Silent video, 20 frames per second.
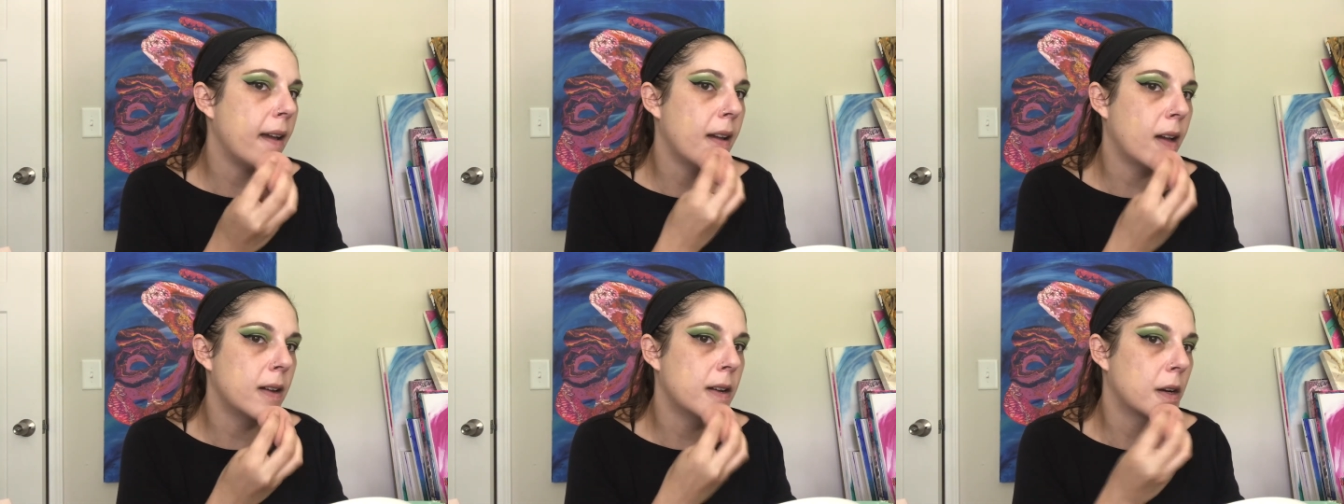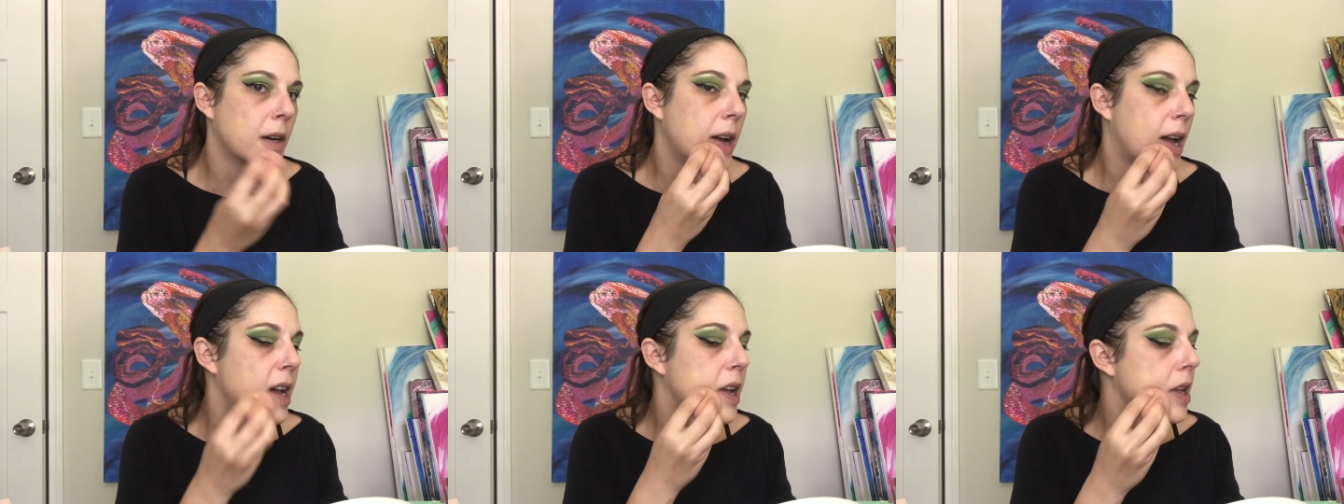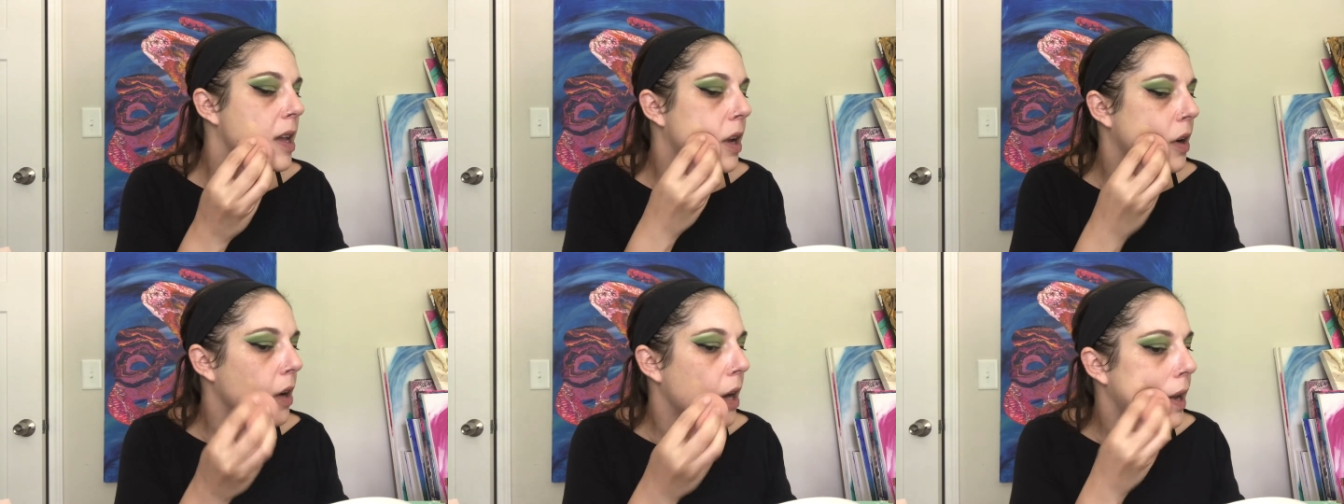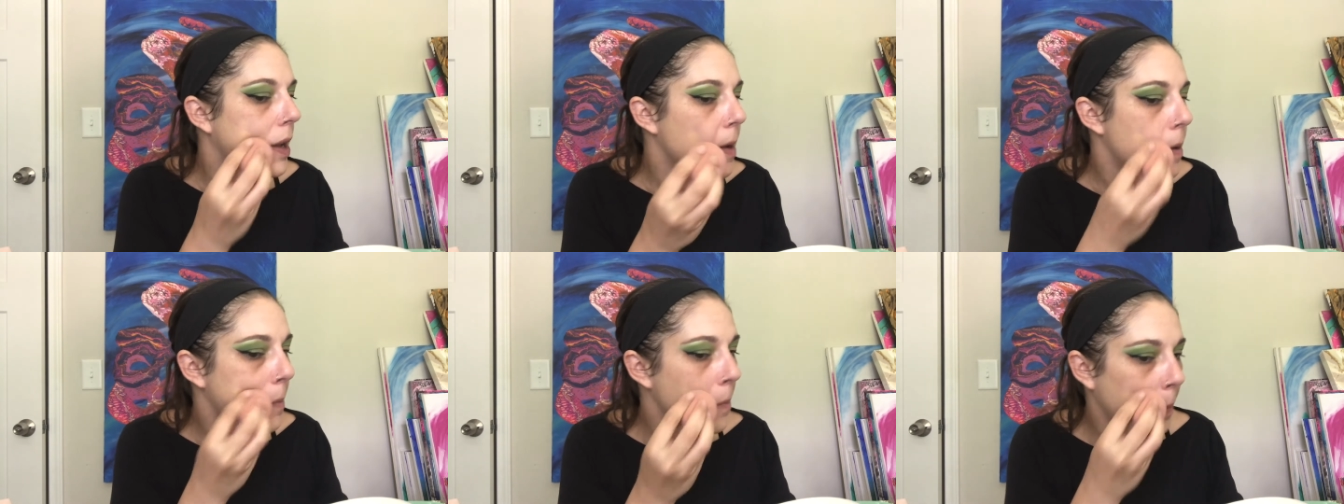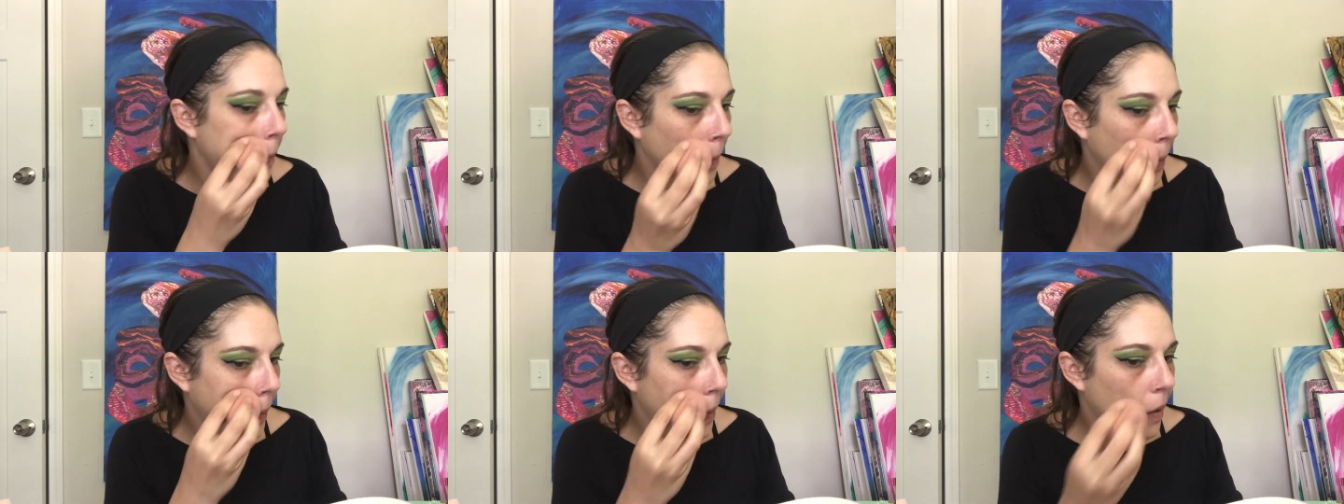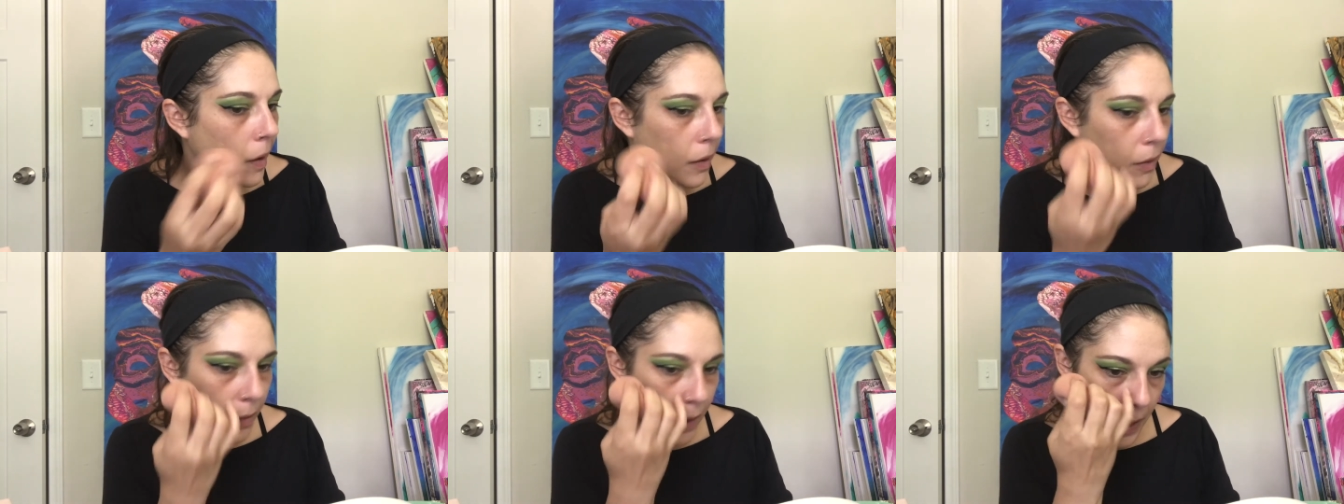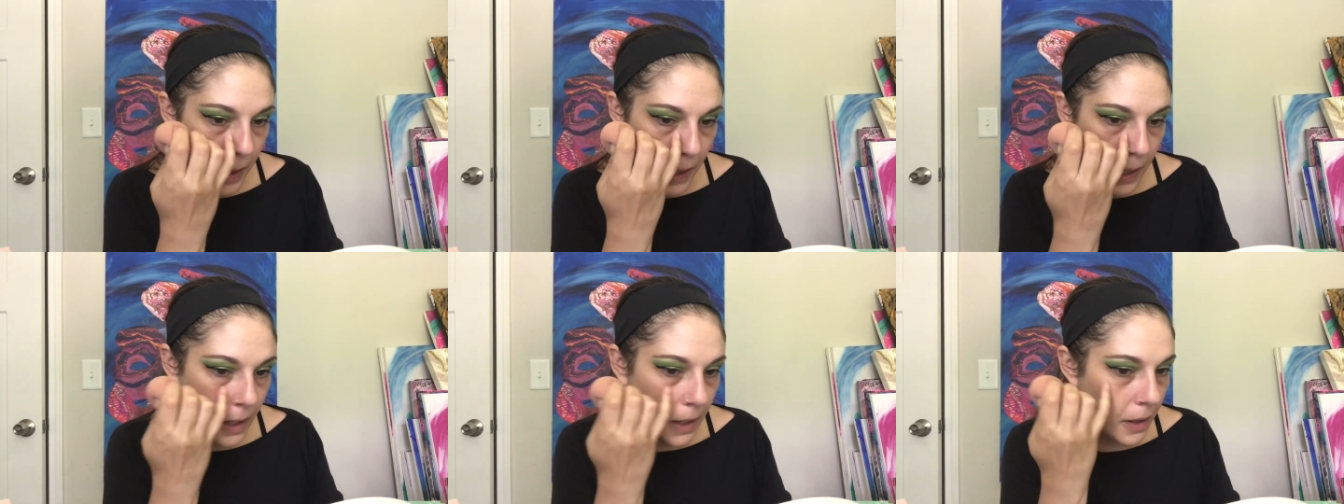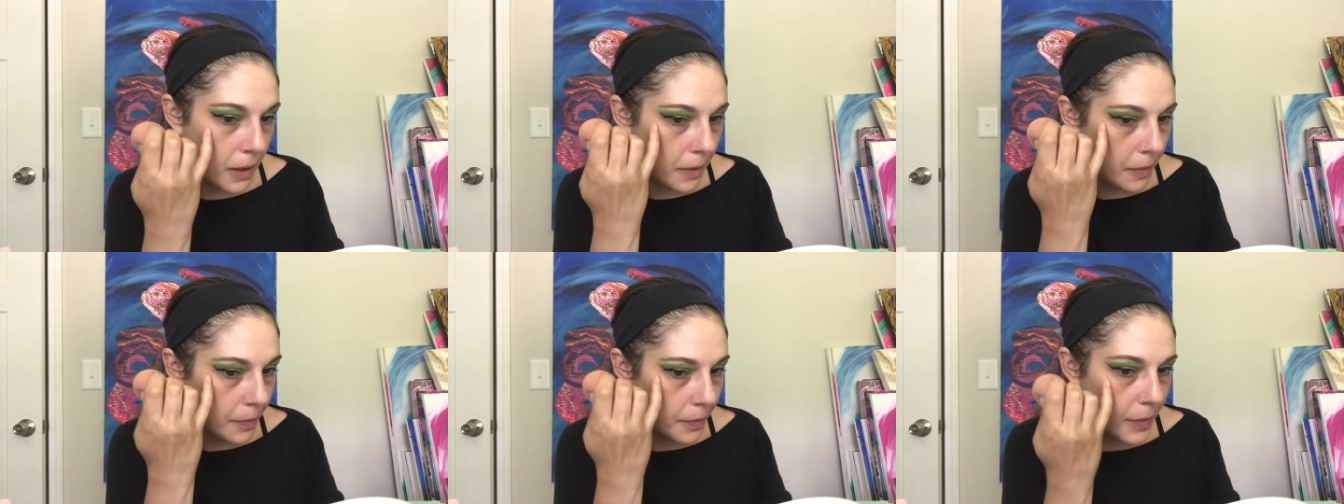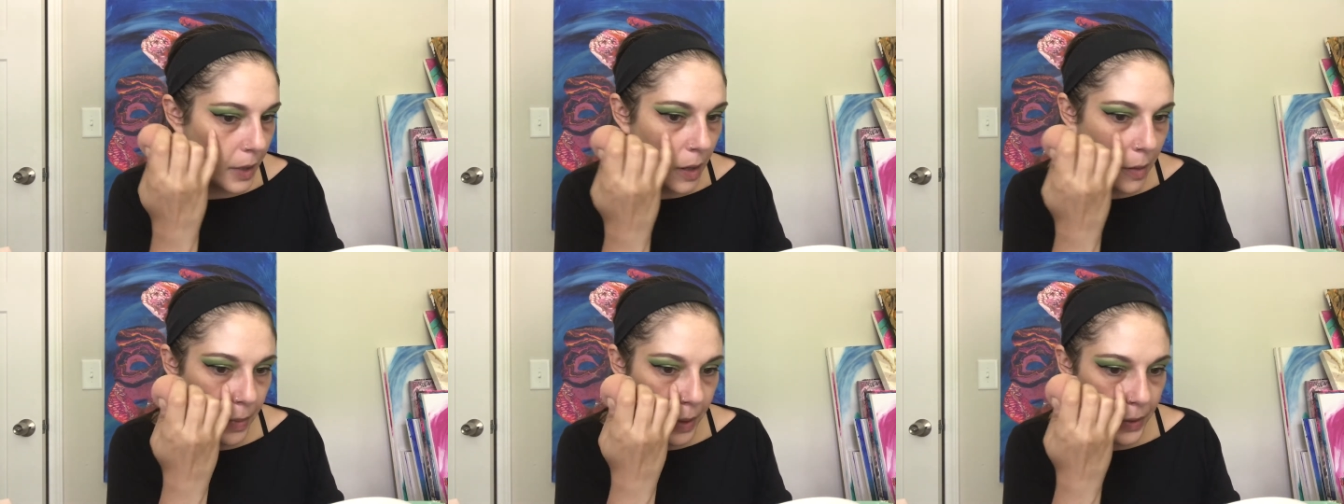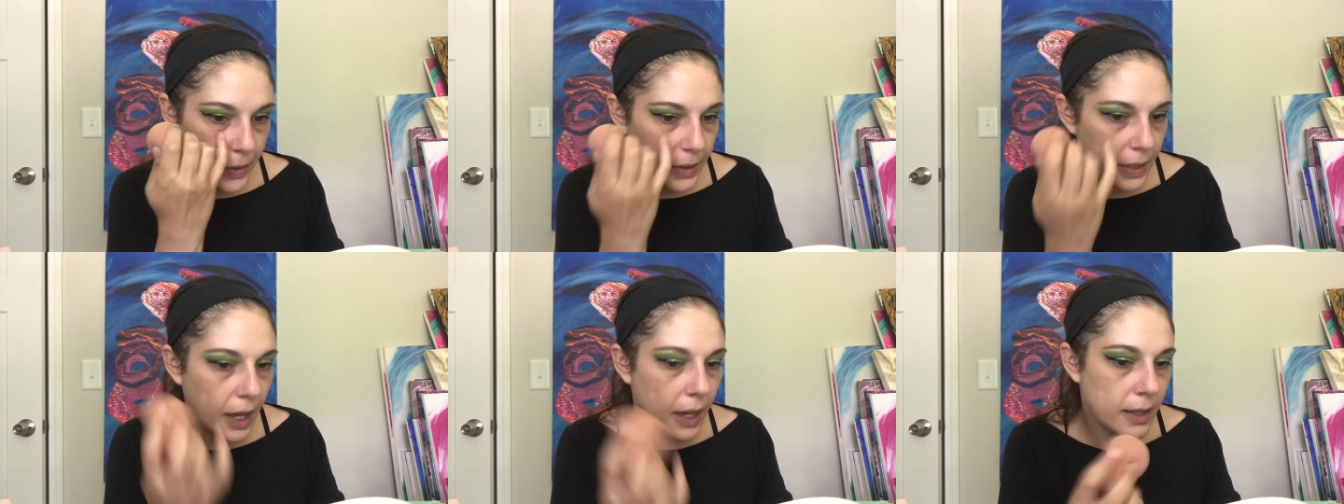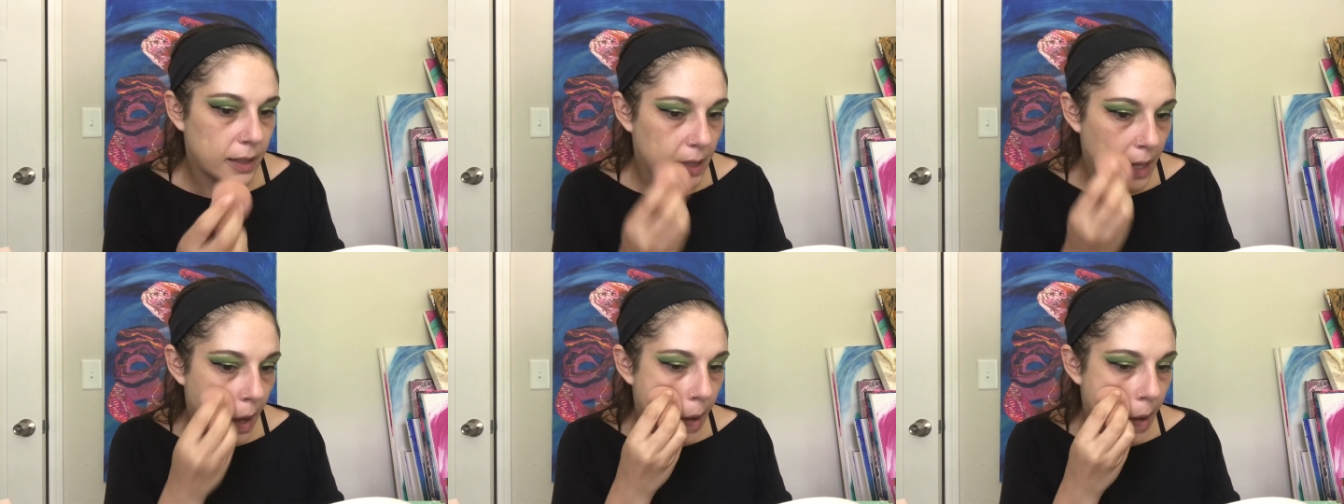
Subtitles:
under eye area right here on both sides,